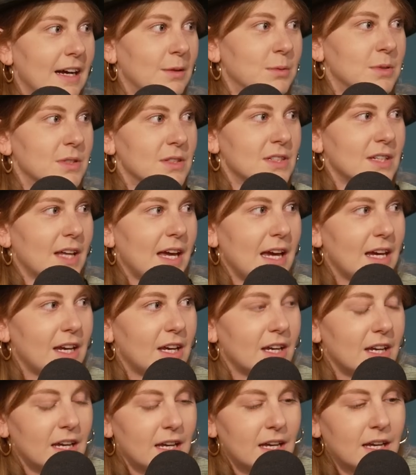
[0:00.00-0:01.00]
was
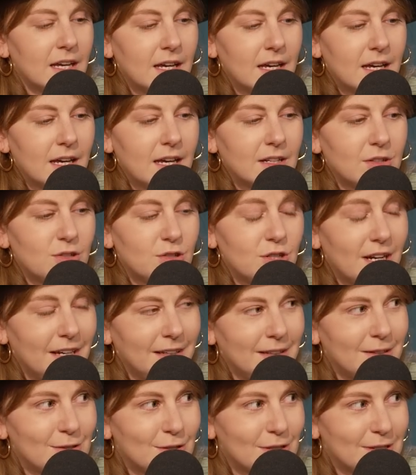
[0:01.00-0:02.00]
like,
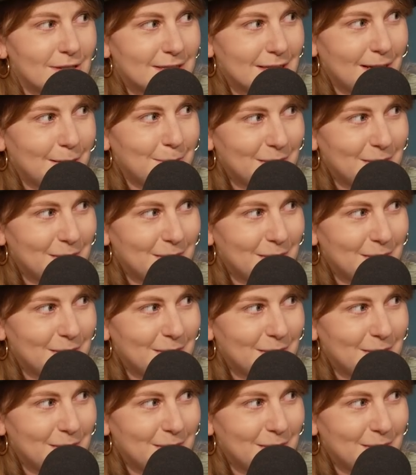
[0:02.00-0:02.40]
challenge accepted.